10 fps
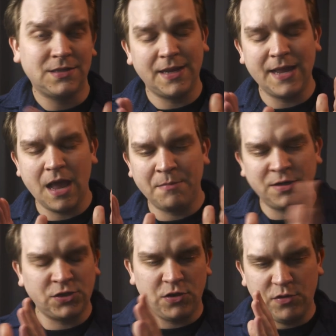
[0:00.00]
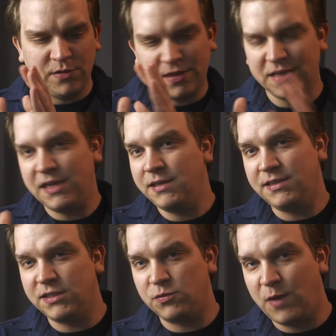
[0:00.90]
Today, I'm going to show you the
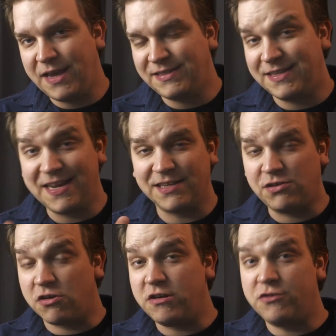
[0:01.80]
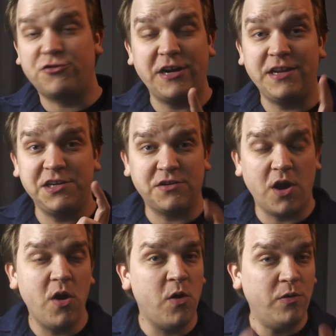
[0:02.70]
easiest ways to get started creating your
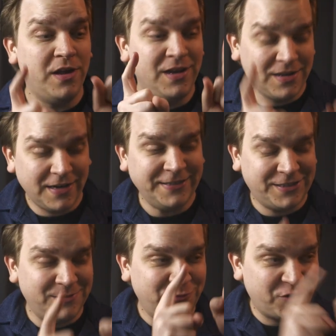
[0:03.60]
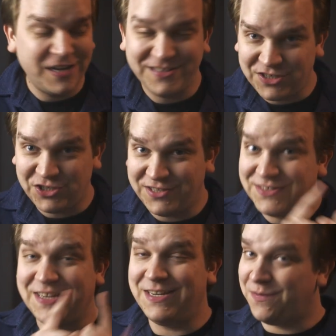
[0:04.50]
own custom
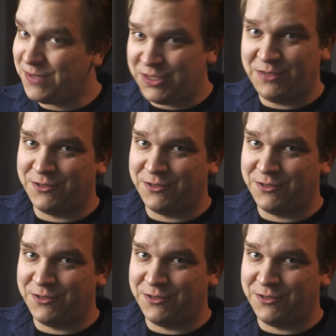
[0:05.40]
transitions in DaVinci